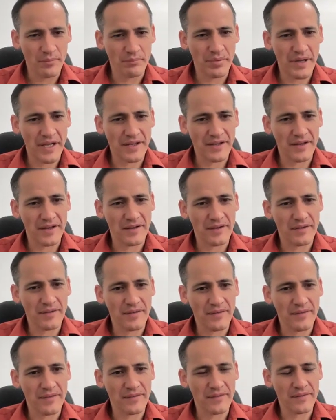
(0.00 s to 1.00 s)
But
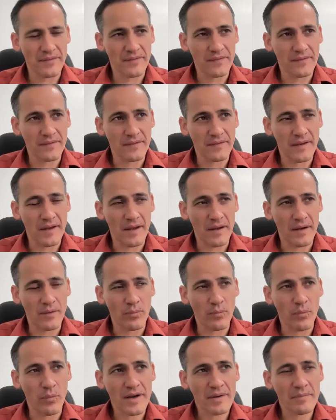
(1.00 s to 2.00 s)

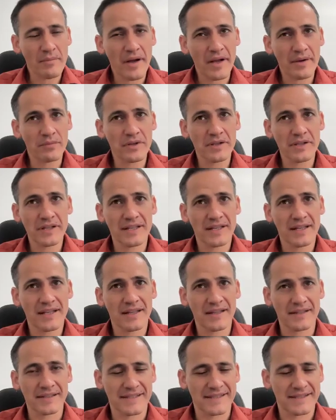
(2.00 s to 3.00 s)
what am I willing to
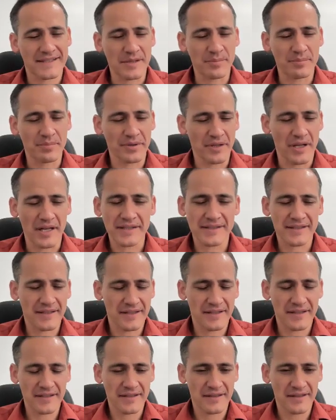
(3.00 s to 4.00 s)
get a C plus
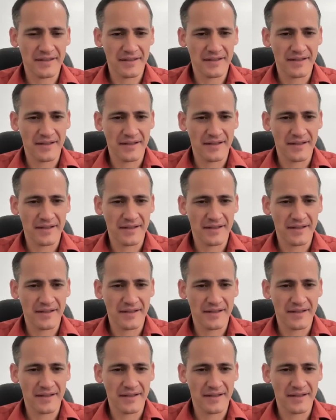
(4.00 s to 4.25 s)
in